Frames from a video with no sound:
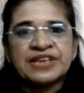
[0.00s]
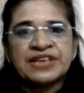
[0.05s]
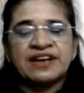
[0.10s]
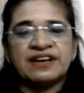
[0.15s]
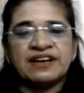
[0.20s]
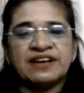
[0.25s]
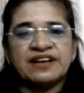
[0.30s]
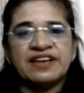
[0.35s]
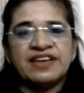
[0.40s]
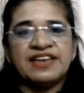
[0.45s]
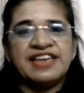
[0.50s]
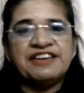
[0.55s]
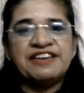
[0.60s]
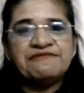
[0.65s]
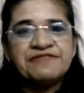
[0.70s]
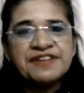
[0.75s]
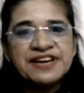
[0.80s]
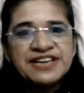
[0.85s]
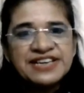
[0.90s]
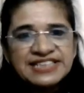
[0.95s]
uh, if
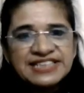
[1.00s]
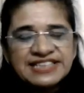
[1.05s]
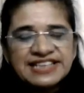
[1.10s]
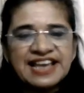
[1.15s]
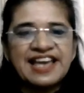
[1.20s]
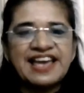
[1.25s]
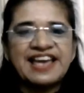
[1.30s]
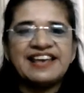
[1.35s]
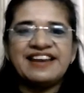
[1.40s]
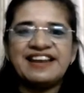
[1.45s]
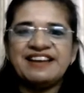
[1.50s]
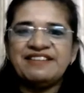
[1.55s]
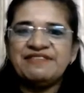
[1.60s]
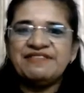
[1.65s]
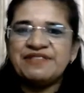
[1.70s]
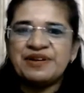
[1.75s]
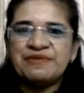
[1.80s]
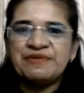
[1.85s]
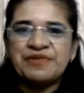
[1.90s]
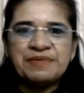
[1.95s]
it is there and
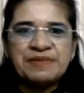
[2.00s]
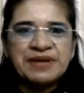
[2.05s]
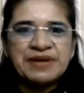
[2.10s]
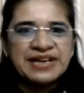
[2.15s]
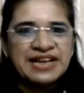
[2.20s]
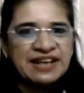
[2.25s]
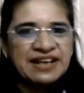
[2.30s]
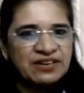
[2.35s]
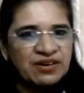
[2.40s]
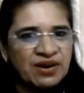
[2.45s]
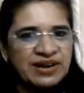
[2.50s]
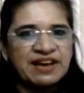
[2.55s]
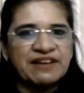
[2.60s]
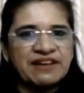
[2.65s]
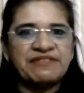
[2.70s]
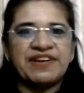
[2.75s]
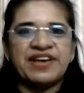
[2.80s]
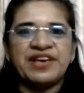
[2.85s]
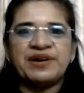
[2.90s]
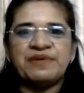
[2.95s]
women are not
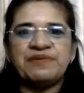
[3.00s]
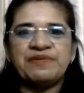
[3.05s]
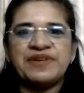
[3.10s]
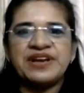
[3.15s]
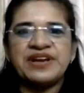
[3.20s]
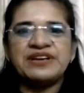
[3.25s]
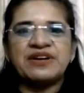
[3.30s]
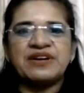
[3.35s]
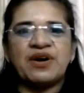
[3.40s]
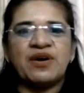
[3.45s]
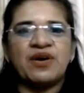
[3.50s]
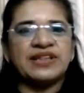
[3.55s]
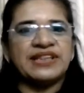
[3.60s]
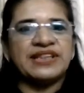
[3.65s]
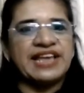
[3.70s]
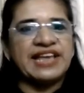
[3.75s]
aware of it or they